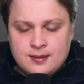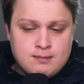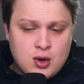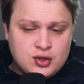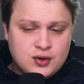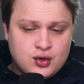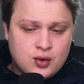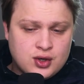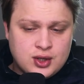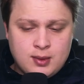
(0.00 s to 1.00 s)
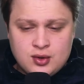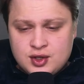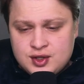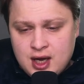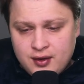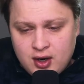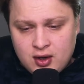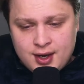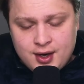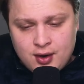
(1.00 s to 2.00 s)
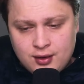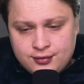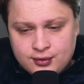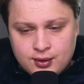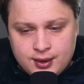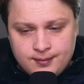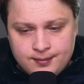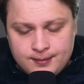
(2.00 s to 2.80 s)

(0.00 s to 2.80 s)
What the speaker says: most of Georgia, most of South Carolina, all of Florida,